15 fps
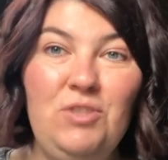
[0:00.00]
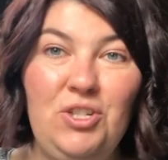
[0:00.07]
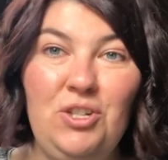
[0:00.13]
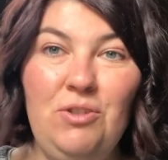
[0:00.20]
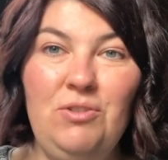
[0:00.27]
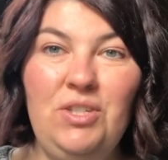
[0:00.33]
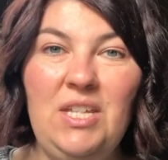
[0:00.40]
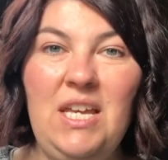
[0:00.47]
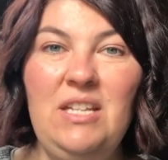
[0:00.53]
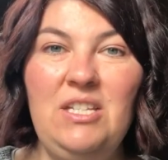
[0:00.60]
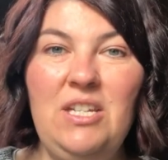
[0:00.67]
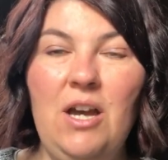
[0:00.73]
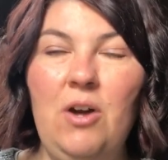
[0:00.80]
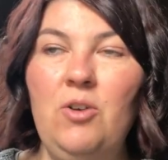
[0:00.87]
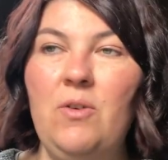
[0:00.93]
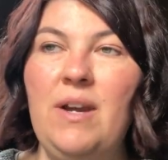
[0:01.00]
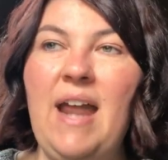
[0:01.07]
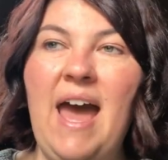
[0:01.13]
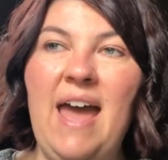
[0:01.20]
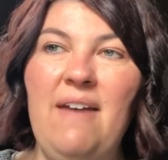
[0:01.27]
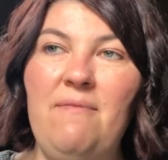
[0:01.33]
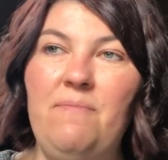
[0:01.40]
Juicy deodorant,
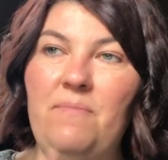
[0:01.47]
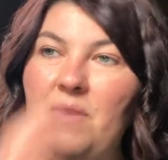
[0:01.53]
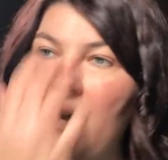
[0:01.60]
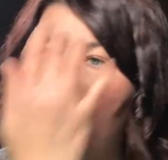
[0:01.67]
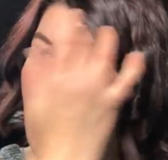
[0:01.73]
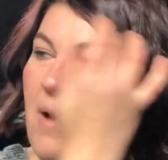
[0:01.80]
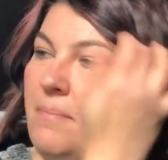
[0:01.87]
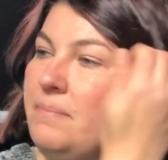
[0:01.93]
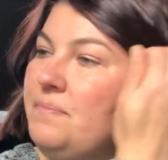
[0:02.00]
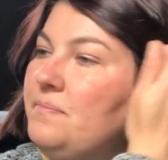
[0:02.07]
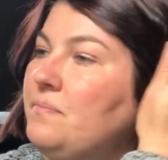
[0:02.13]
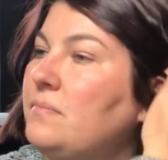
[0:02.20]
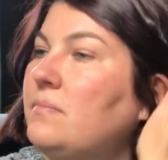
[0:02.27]
I um,